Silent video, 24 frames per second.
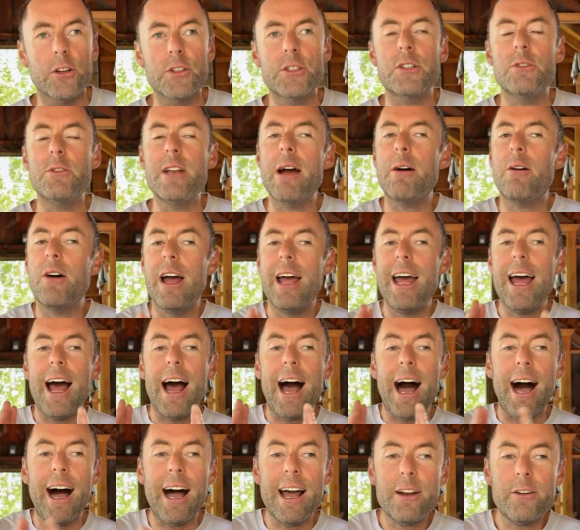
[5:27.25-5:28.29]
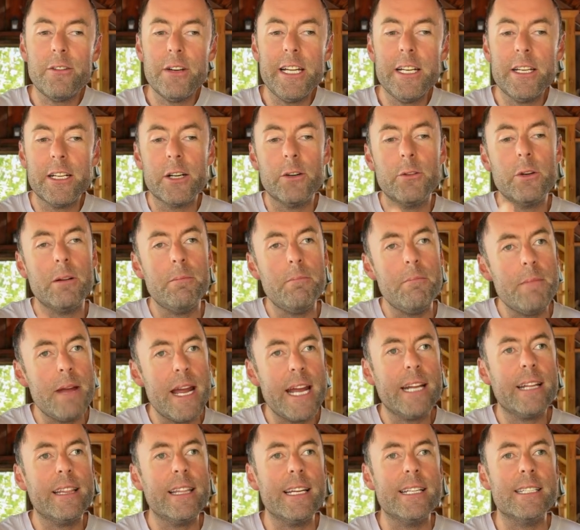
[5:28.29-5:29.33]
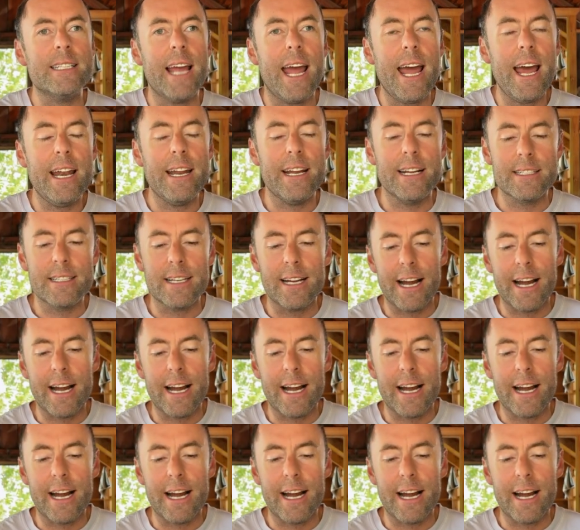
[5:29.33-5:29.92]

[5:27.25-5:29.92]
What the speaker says: So now I don't need to go in and make these edits.